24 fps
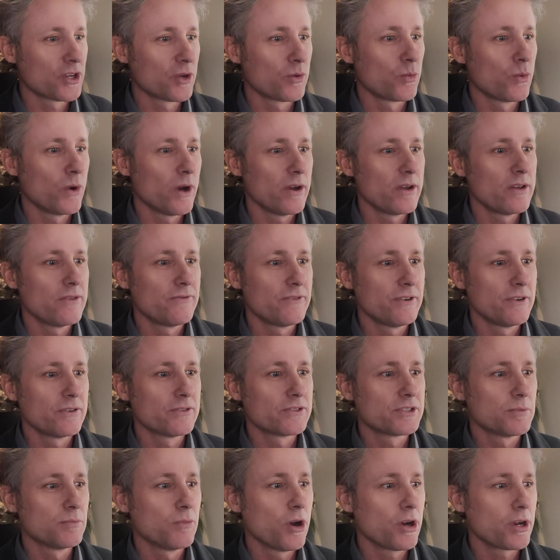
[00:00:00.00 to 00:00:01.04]
on where he
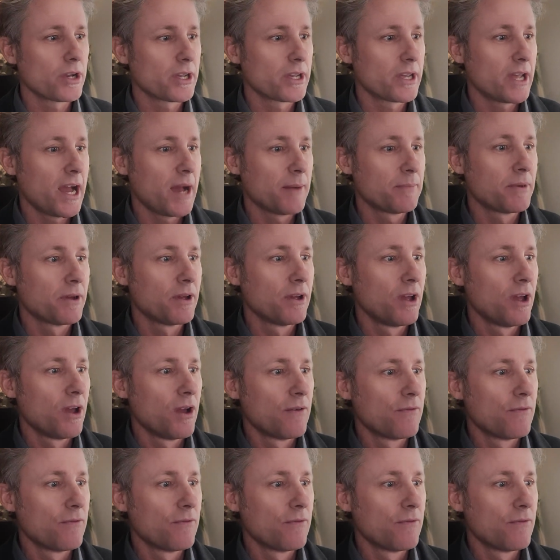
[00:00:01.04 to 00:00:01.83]
feels the market cap